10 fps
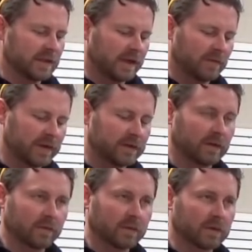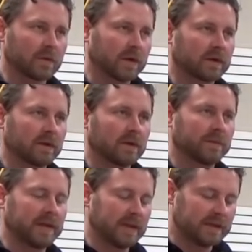I want to do a real quick little
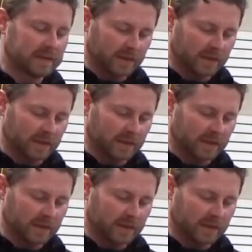piece